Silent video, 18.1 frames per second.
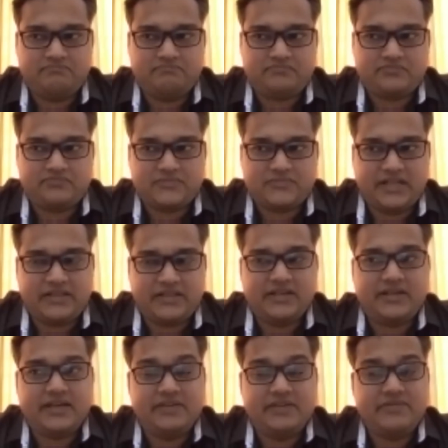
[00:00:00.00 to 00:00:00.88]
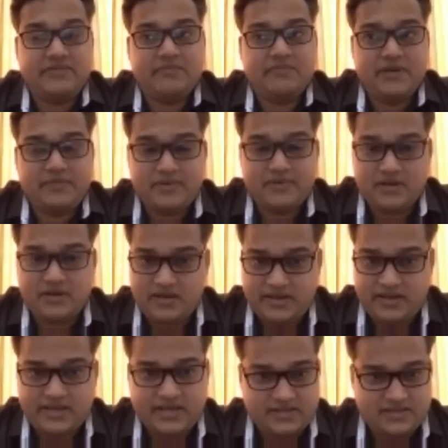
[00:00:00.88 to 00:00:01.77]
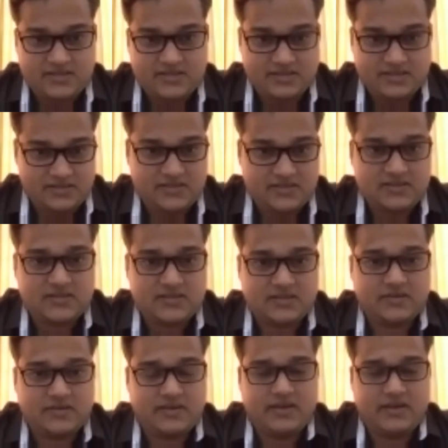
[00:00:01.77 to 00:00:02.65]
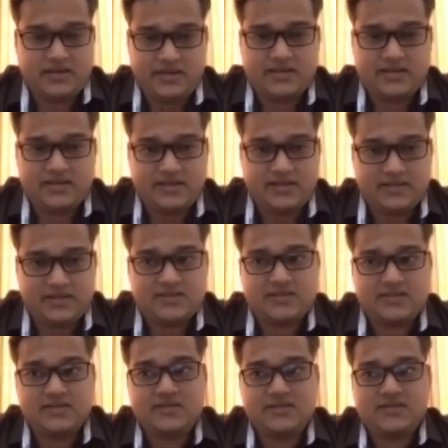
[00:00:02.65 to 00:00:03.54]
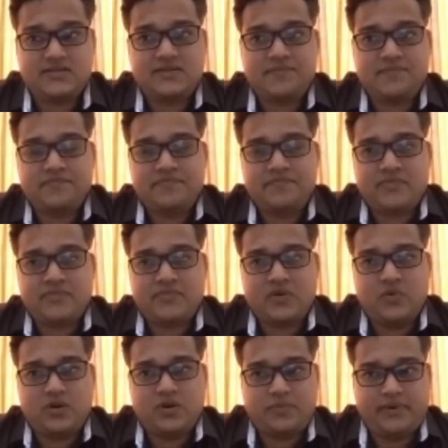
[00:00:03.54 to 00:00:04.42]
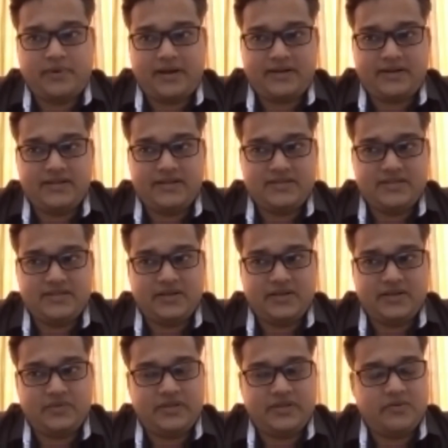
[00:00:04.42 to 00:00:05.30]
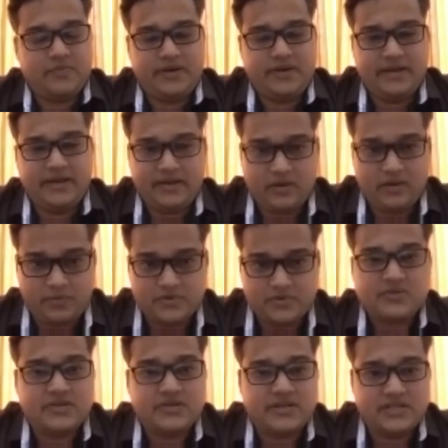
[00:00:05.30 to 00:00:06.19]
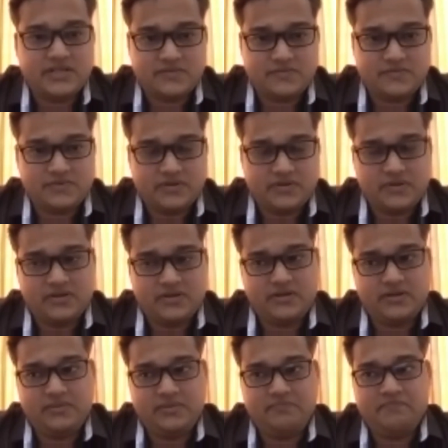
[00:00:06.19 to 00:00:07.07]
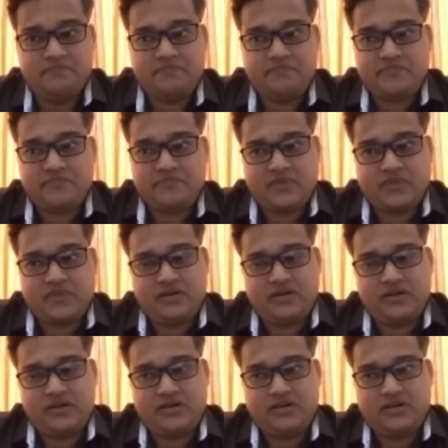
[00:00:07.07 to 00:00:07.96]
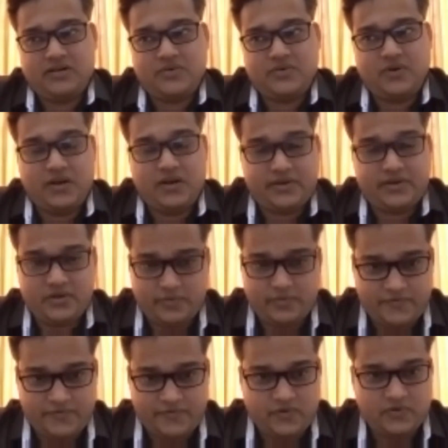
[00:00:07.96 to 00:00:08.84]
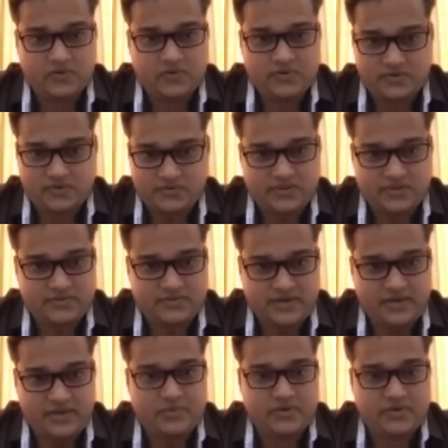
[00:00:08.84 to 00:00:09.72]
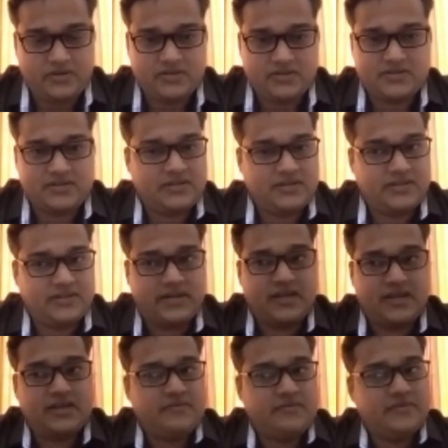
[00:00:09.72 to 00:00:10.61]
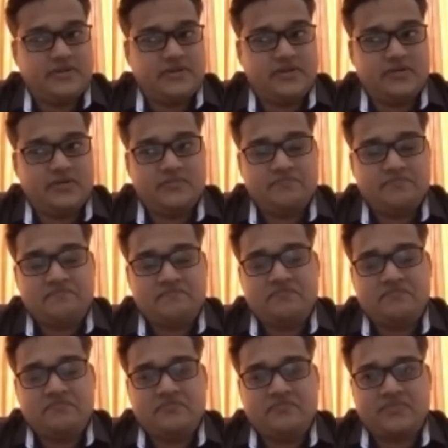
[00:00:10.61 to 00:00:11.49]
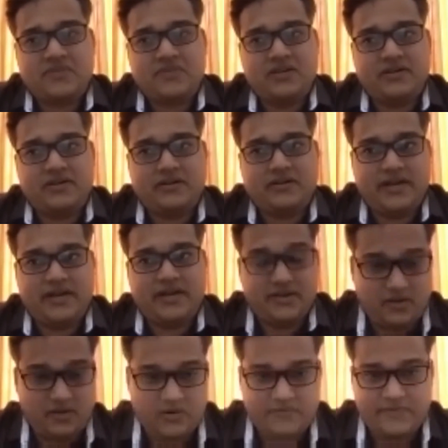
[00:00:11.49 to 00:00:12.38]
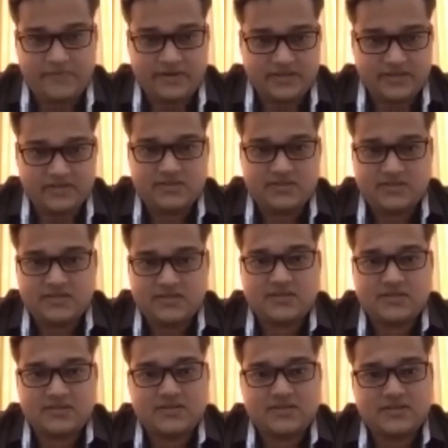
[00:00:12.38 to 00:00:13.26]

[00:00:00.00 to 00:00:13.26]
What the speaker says: I think even people like youngsters, okay, youngsters who are practicing, they will be getting opportunities to argue before the tribunals, and they can even gain confidence.